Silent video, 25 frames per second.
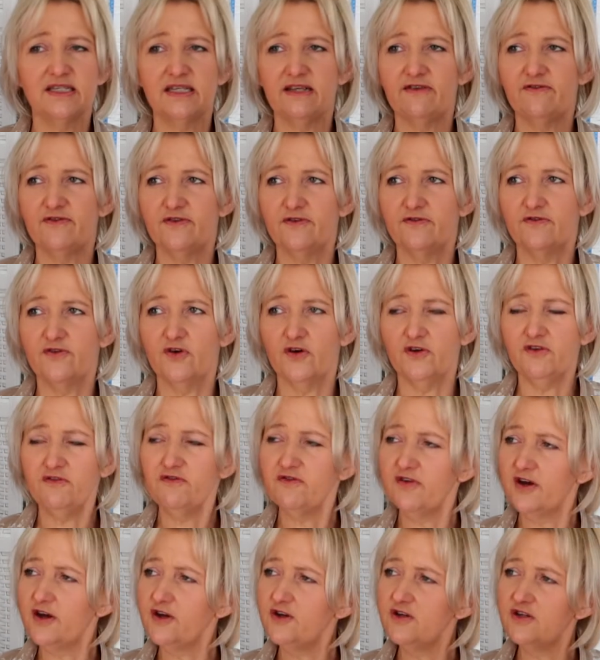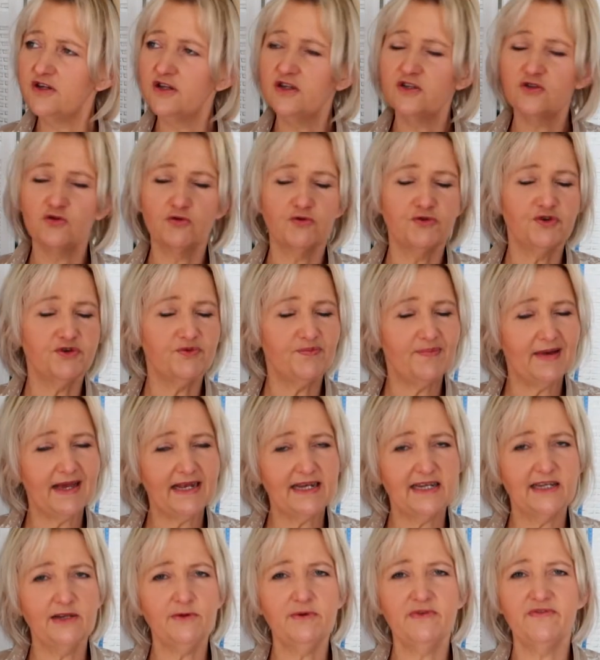if you've got photos or you're
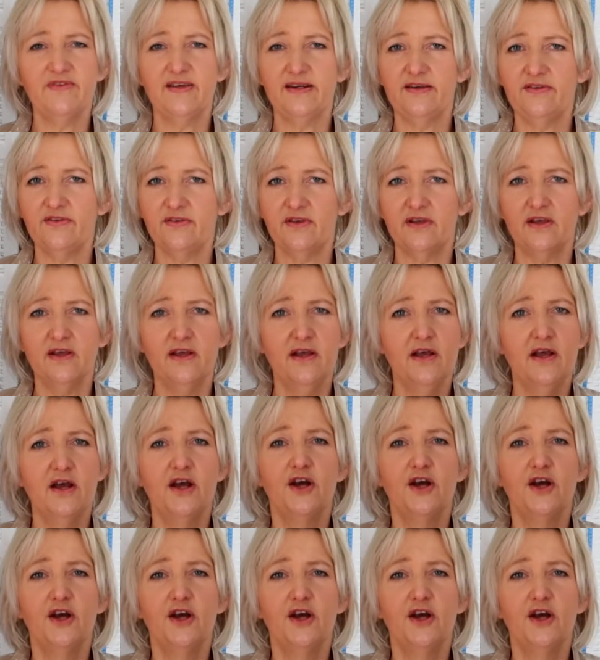battling with anything,